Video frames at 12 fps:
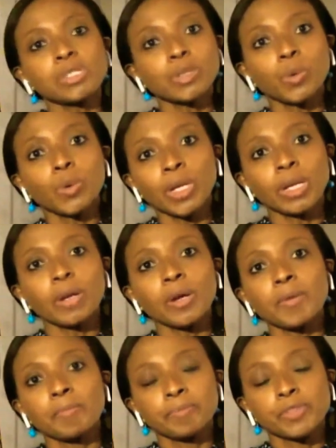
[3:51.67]
And just a
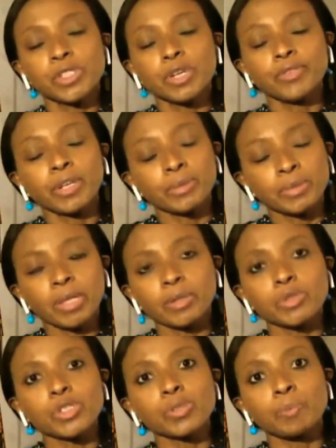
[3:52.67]
quick, Jeff,
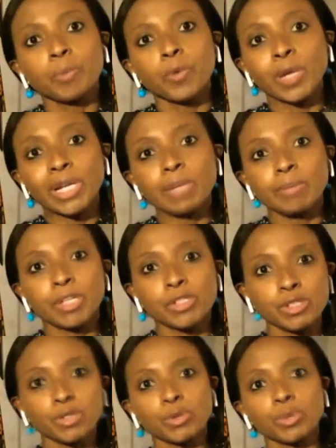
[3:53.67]
if I could just
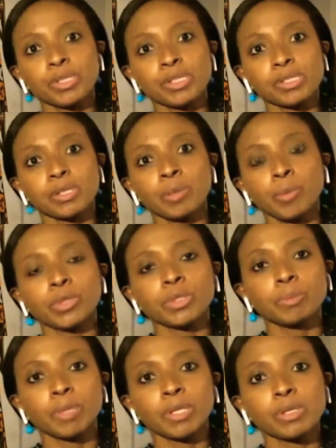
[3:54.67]
quickly mention 2 things that are
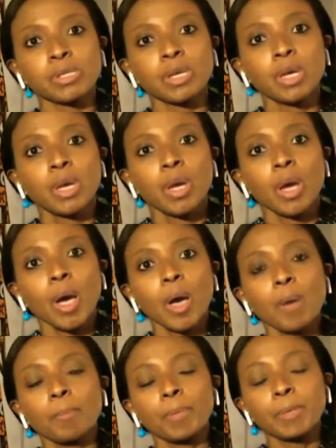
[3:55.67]
important, because
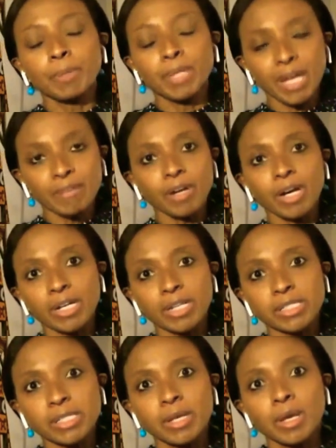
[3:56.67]
people have
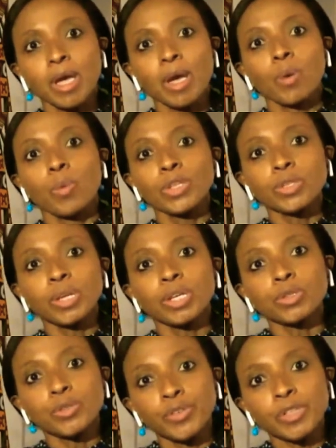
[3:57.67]
asked,
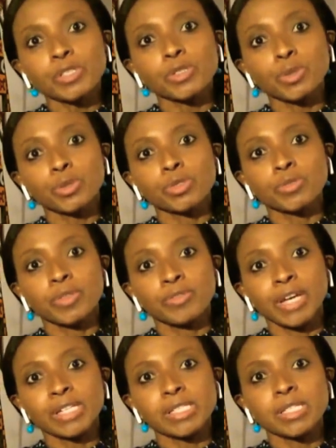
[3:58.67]
when you get your first dose
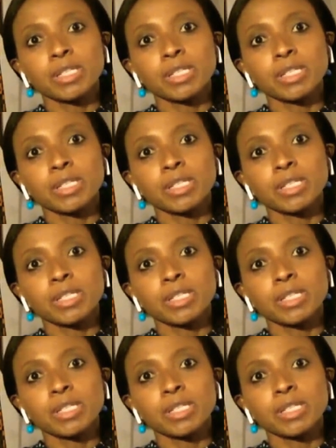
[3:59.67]
of the